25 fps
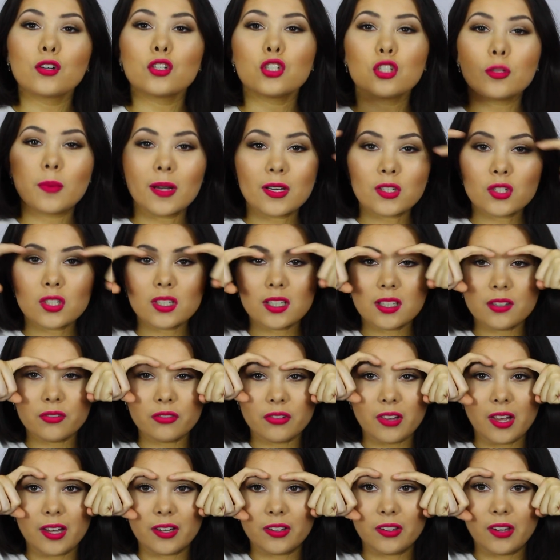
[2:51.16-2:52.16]
Could you imagine
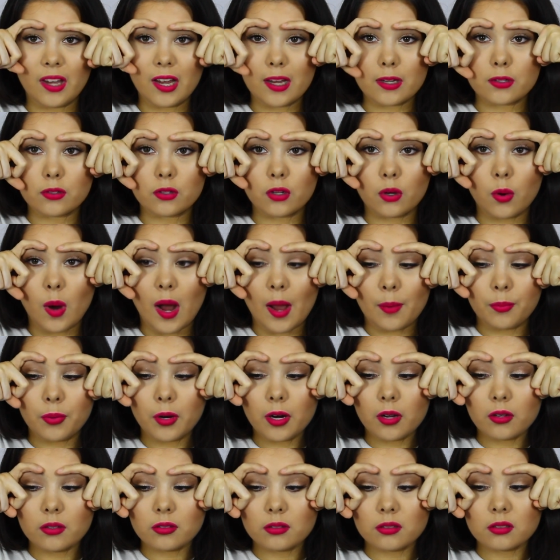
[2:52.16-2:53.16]
if like you had no
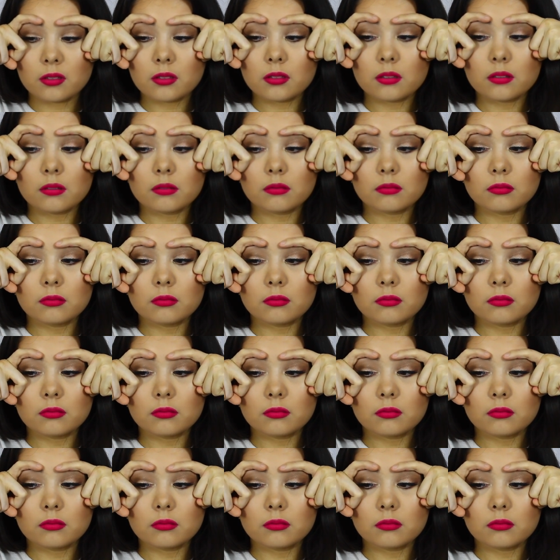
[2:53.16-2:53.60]
eyebrows?